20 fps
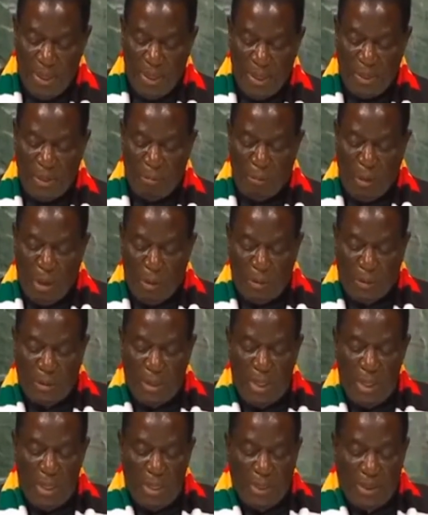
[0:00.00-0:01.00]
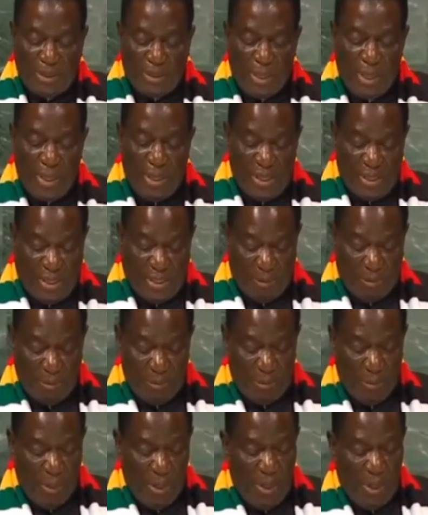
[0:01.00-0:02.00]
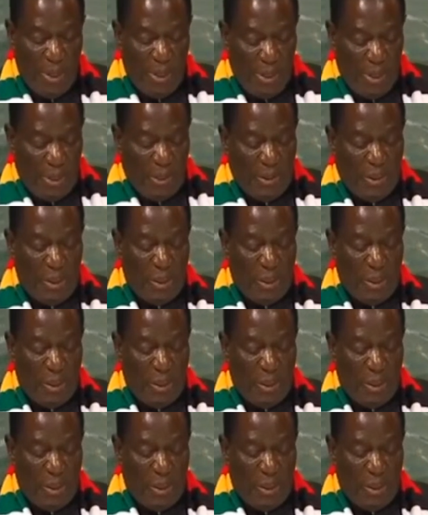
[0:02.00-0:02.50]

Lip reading: and the multilateralism in